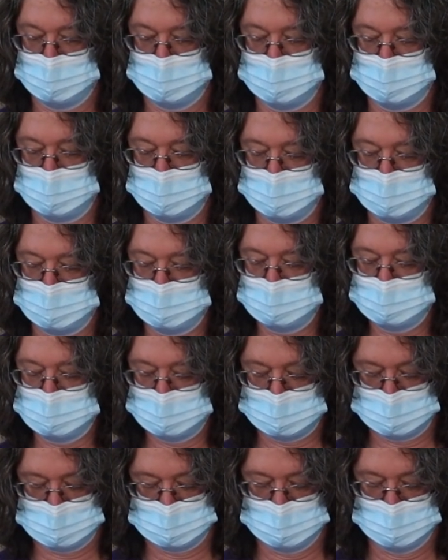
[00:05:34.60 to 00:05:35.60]

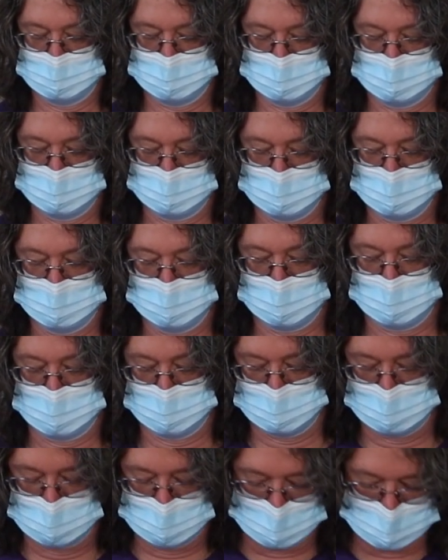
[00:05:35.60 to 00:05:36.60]
These,
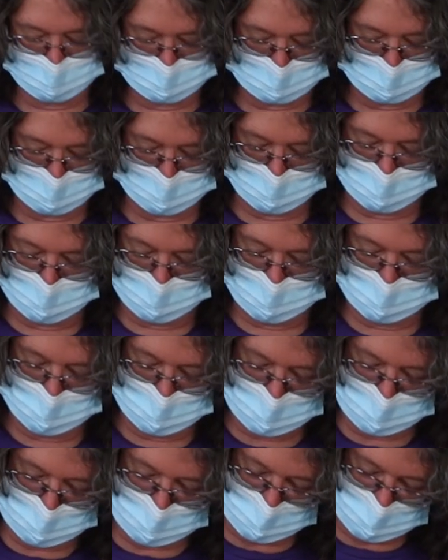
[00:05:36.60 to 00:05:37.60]
I'm guessing,
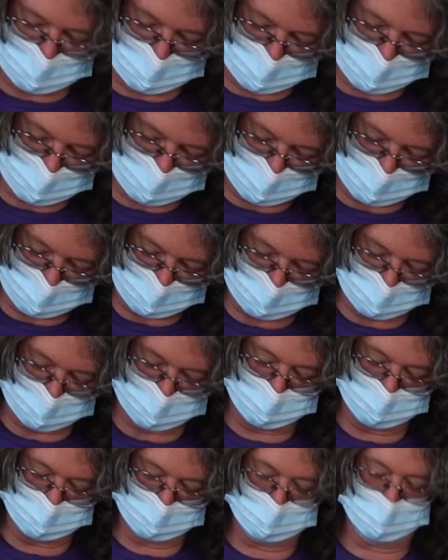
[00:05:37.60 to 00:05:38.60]
are they
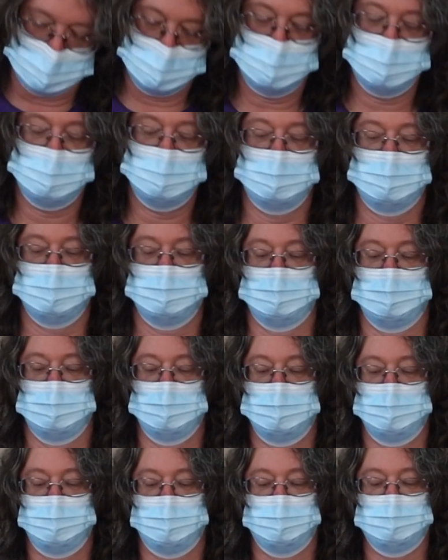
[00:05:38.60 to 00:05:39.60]
all the same?
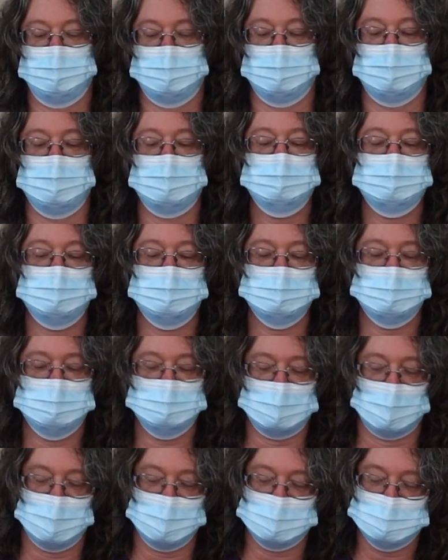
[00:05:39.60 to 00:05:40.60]
No. So these are the
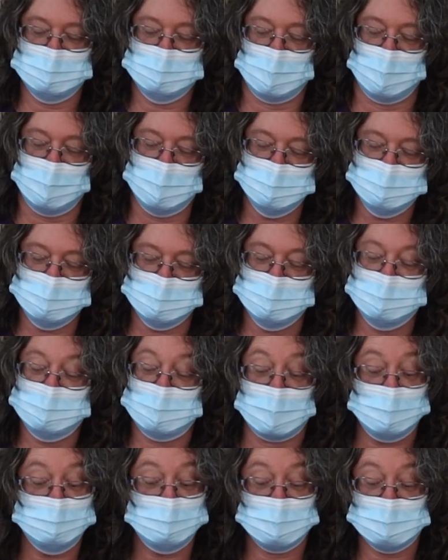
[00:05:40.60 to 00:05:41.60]
starting tiles.
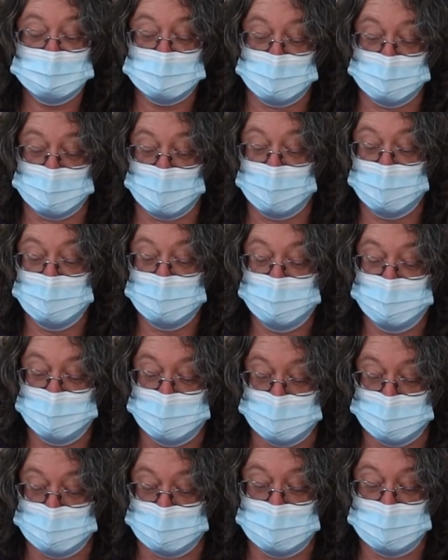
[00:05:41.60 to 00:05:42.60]
That much I know
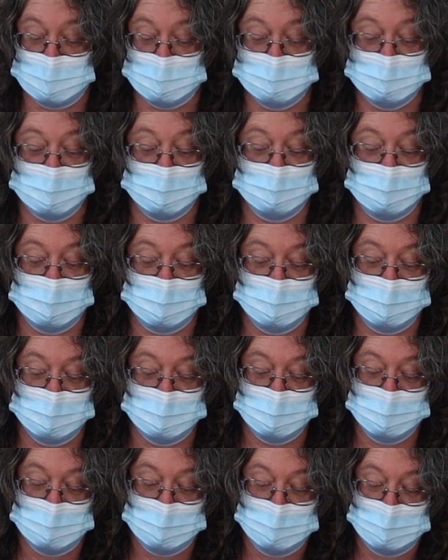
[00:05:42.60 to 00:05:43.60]
from Kingdomino.
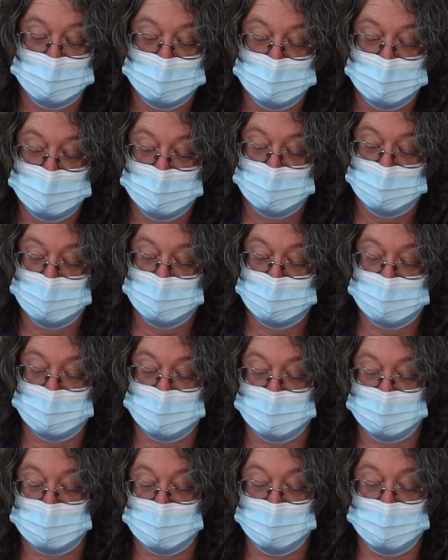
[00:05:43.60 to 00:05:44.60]

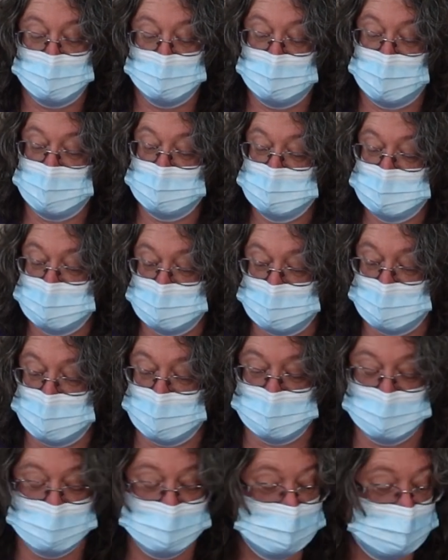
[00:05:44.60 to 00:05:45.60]
And they will match the
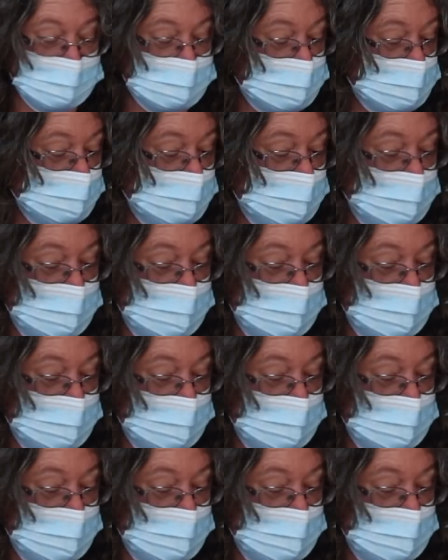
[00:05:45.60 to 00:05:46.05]
colours